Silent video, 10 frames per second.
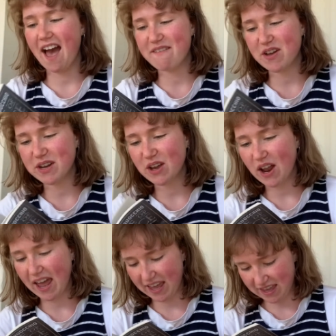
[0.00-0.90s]
I've only
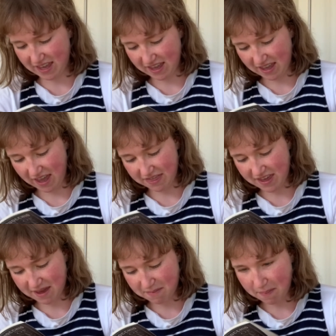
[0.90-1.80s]
got like, I
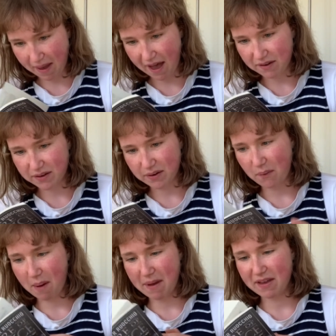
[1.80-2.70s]
think I'm about,
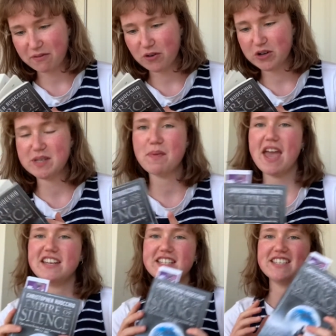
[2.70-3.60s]
what am I, 40
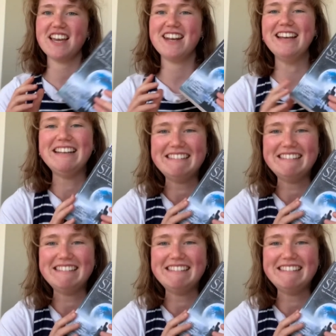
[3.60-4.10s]
pages in.